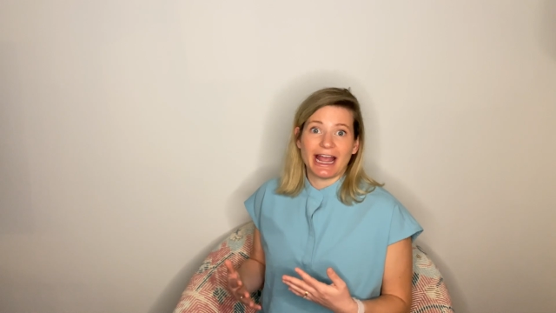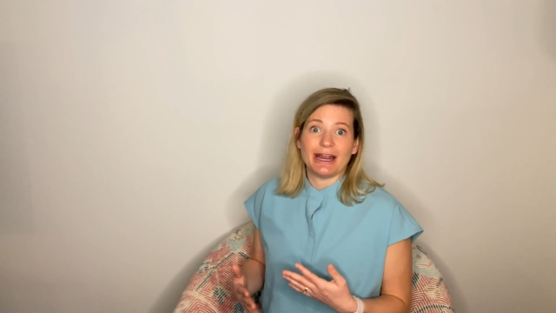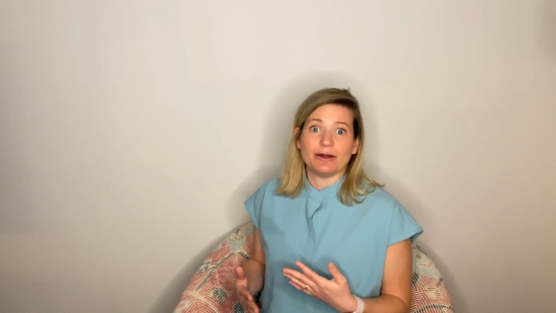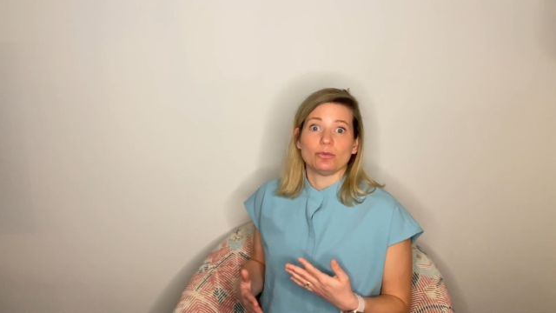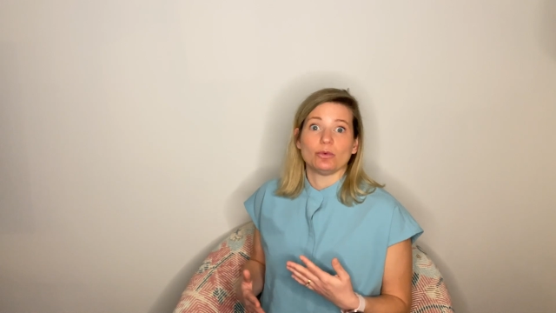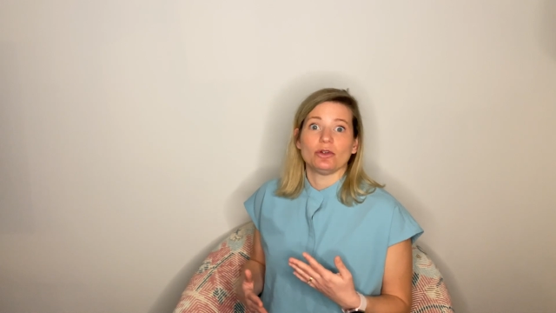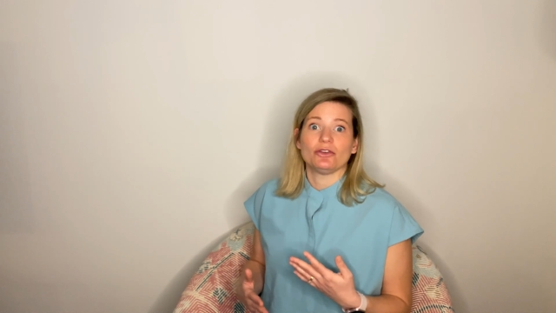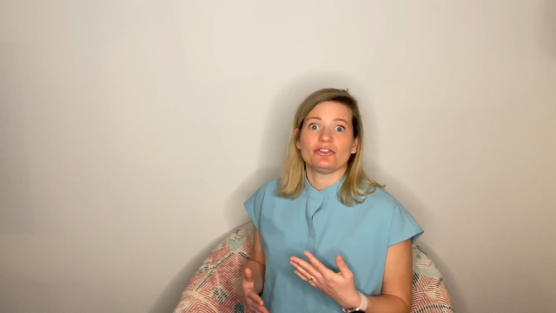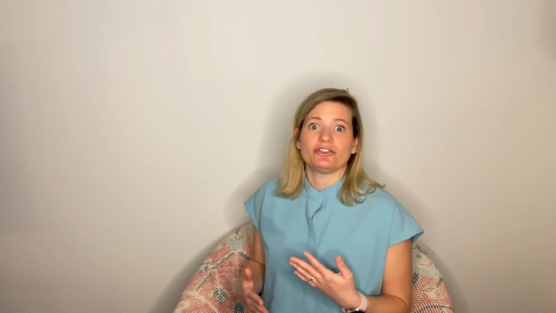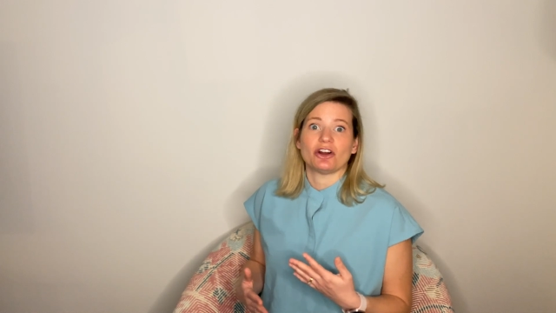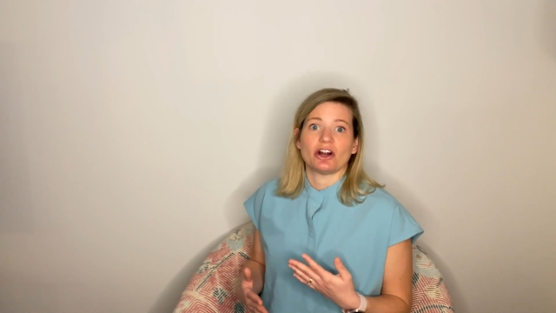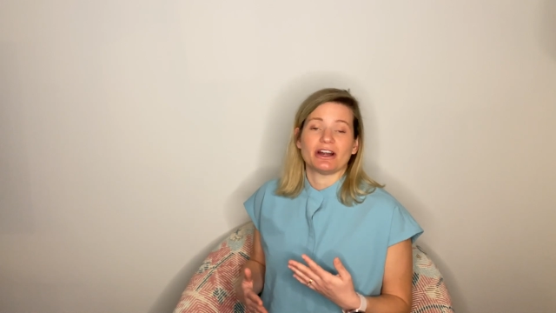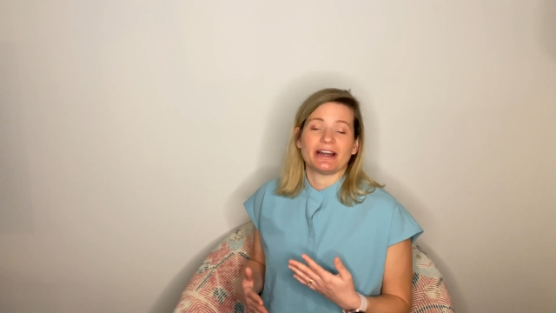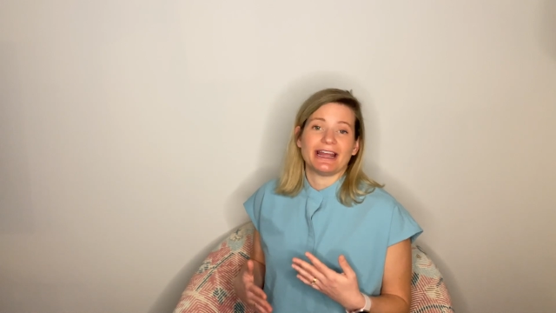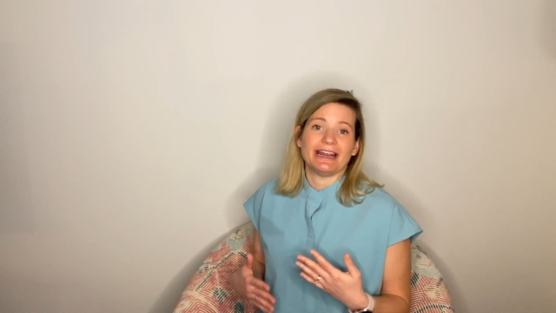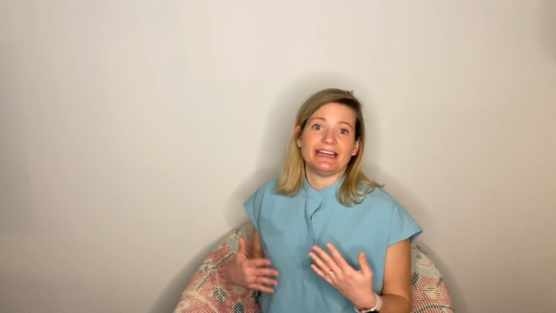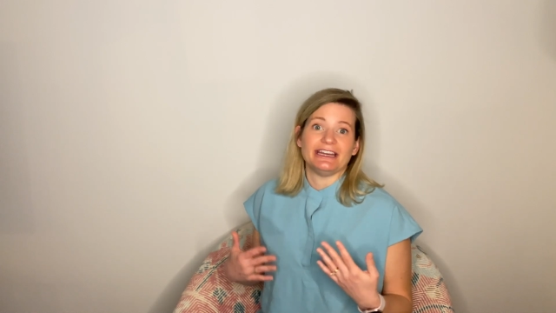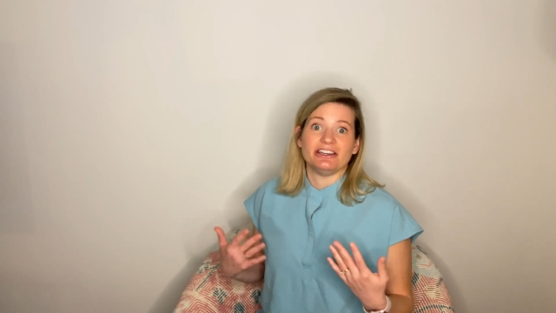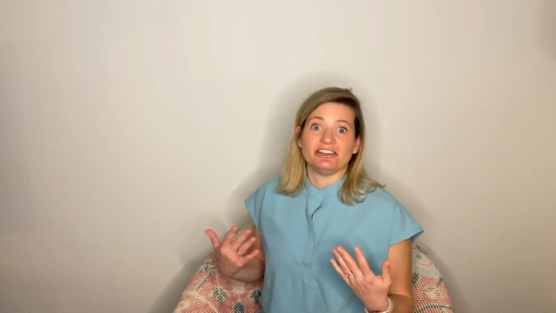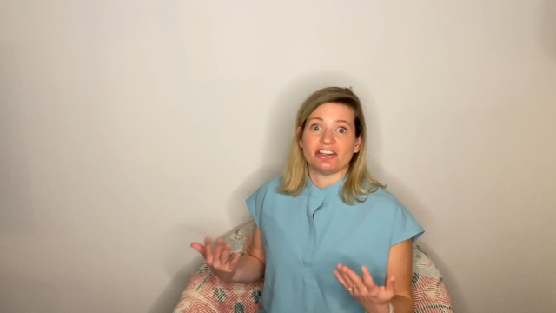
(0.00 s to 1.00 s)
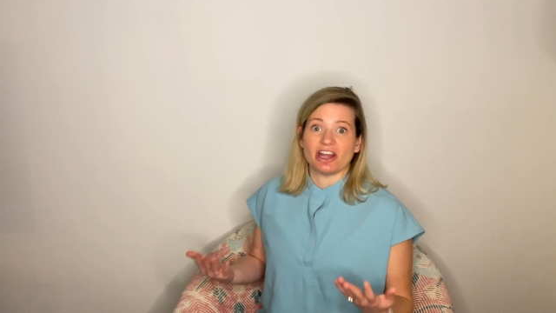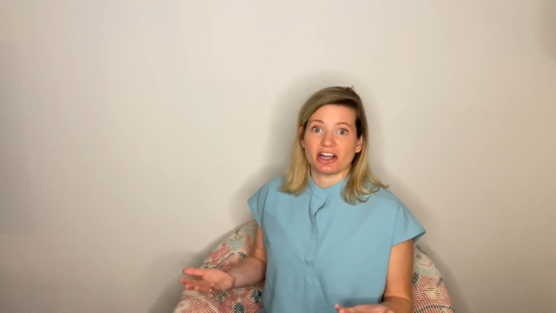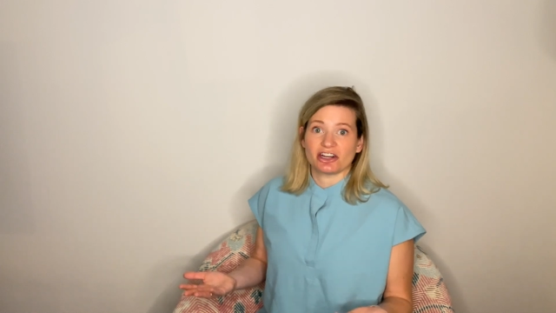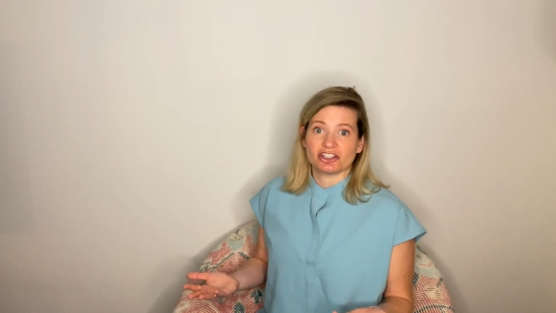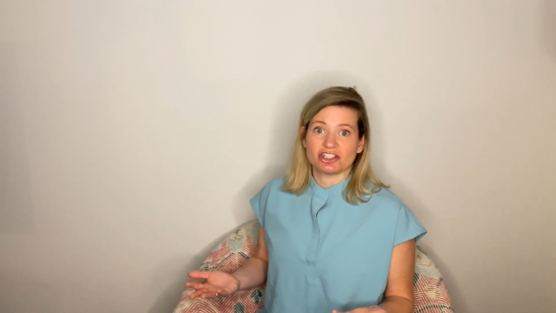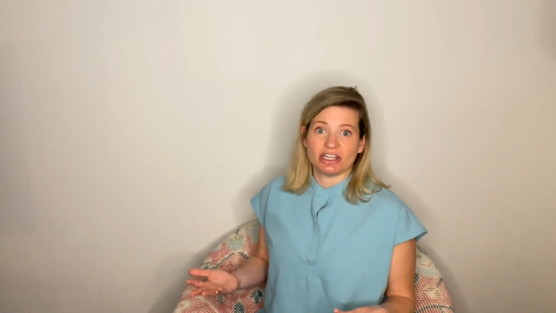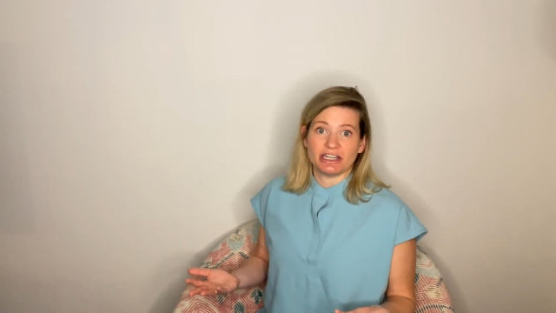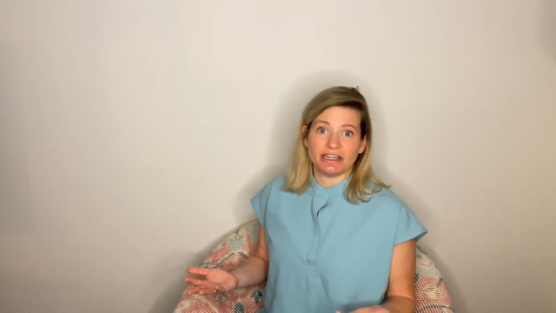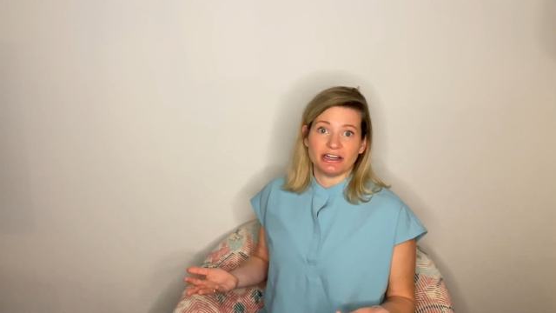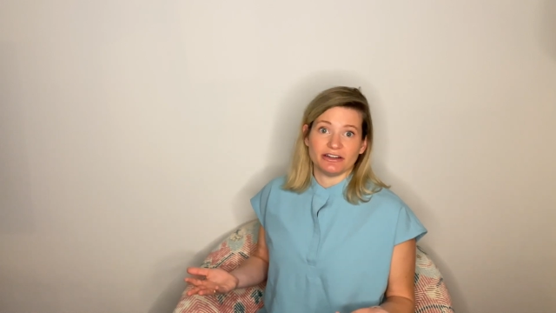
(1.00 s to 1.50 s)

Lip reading: and we'll start an induction